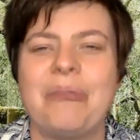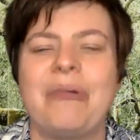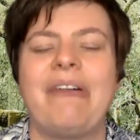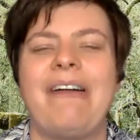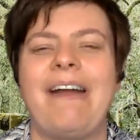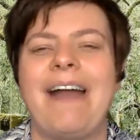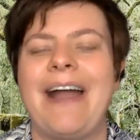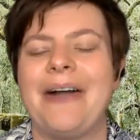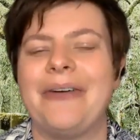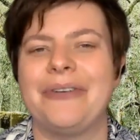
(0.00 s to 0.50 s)

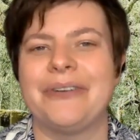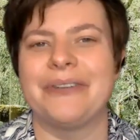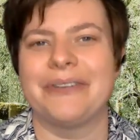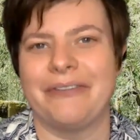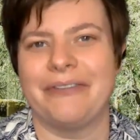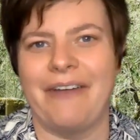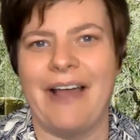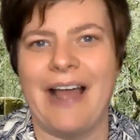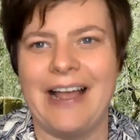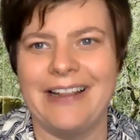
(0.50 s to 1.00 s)
proud of the
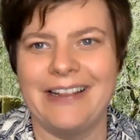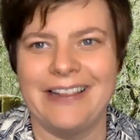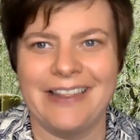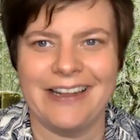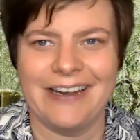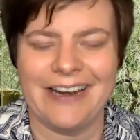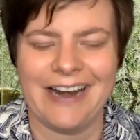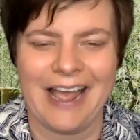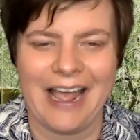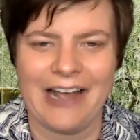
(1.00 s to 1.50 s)
fact
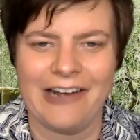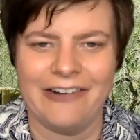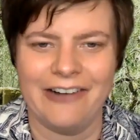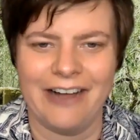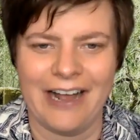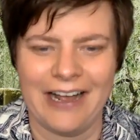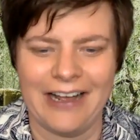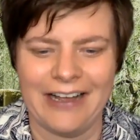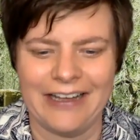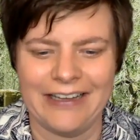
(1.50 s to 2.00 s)
that now
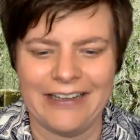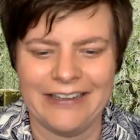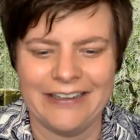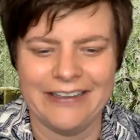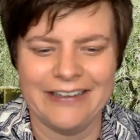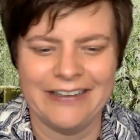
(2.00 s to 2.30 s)
I